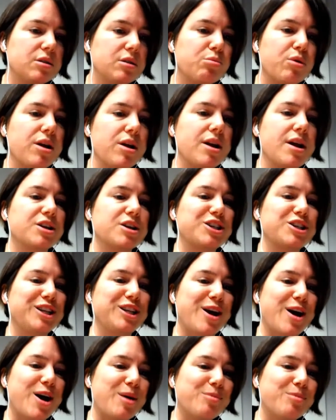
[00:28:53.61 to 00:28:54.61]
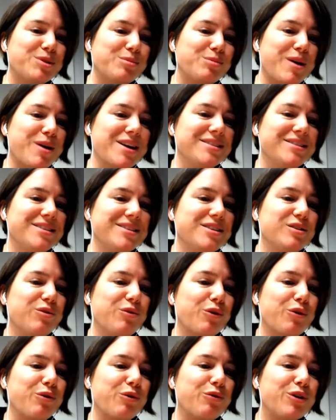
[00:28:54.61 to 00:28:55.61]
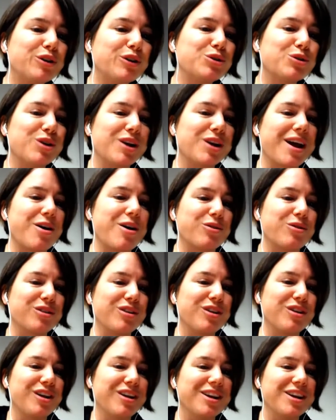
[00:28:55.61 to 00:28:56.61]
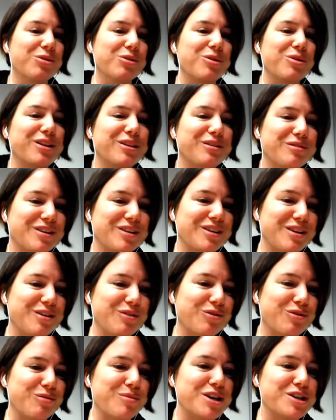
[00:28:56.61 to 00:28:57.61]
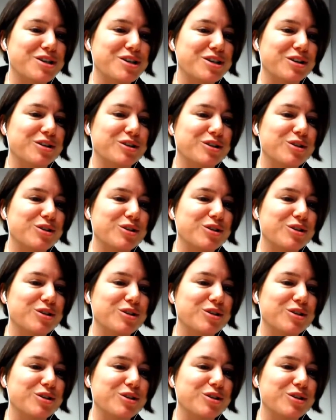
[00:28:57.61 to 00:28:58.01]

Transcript: The brain actually optimizes for filtering out irrelevant information.